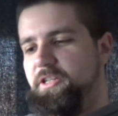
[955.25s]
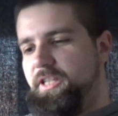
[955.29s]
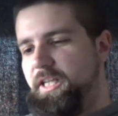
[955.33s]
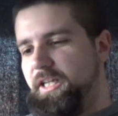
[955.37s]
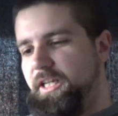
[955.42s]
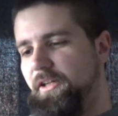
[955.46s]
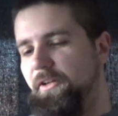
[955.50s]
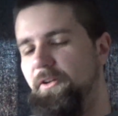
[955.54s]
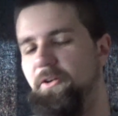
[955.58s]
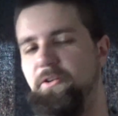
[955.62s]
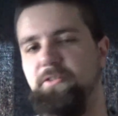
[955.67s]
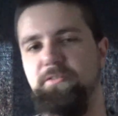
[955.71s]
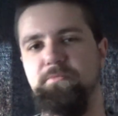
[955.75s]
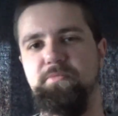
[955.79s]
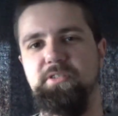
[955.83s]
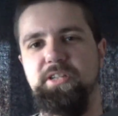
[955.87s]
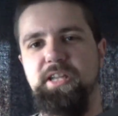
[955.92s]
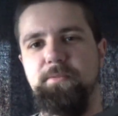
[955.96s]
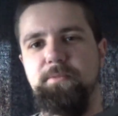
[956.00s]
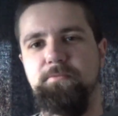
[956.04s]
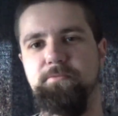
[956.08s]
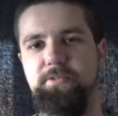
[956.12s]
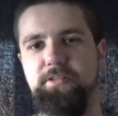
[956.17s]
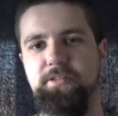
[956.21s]
thing a lot of them
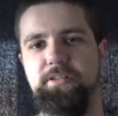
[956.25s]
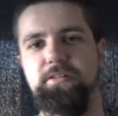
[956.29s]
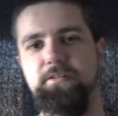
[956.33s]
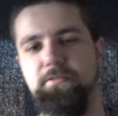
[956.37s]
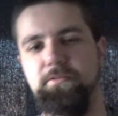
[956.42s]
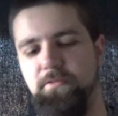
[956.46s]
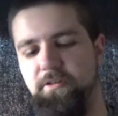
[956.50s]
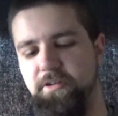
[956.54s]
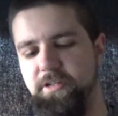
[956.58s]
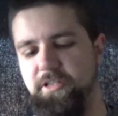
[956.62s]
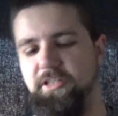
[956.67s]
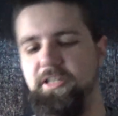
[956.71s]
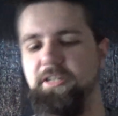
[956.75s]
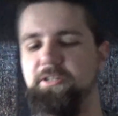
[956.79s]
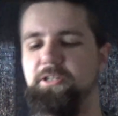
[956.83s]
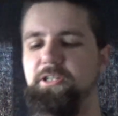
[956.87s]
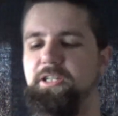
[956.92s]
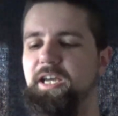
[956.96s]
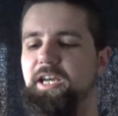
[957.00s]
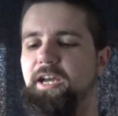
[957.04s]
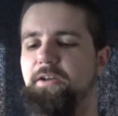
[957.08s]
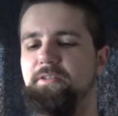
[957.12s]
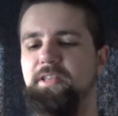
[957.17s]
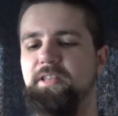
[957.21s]
said was, "Christ, how'd you
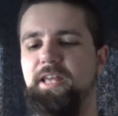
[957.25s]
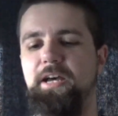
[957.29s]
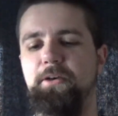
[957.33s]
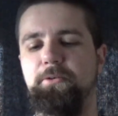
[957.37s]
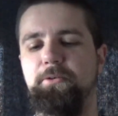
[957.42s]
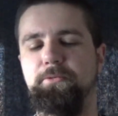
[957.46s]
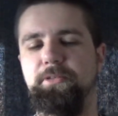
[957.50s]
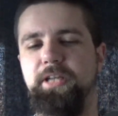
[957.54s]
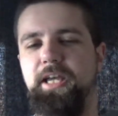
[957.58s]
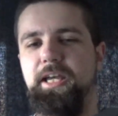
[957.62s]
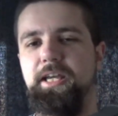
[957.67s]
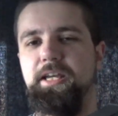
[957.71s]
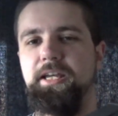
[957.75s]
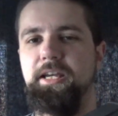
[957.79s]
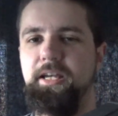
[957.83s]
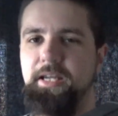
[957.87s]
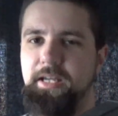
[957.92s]
carry that all day?"